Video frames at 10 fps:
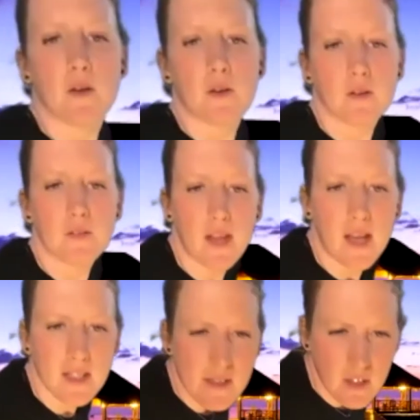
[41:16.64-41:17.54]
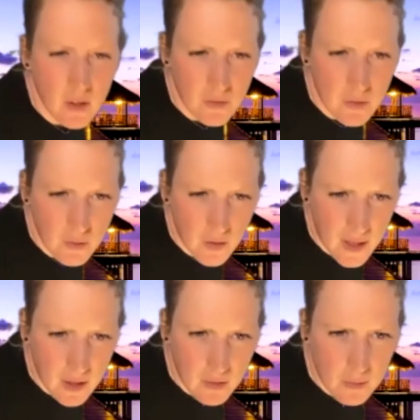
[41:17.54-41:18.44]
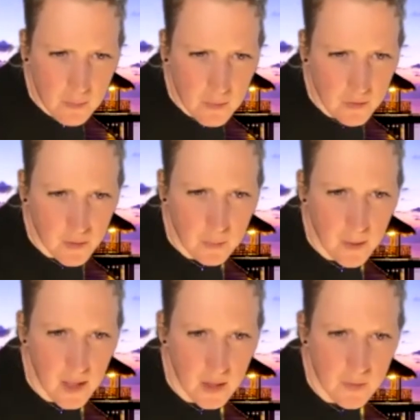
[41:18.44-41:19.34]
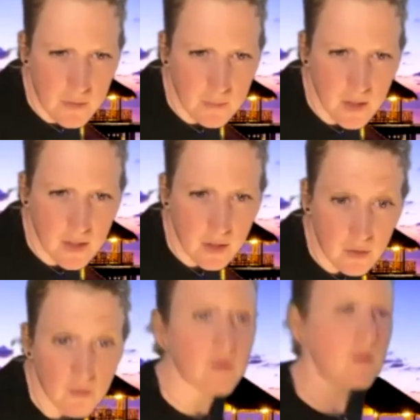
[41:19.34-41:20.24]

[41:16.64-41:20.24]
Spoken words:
If the head isn't on the ground, maybe you've got a pillow or something, you can